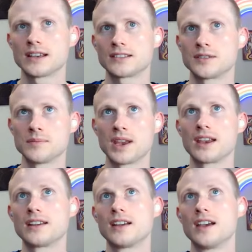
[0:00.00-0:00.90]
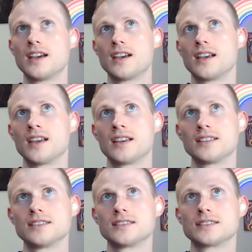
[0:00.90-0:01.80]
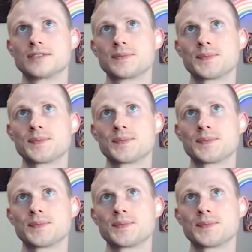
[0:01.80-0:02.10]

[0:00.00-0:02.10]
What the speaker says: like to me is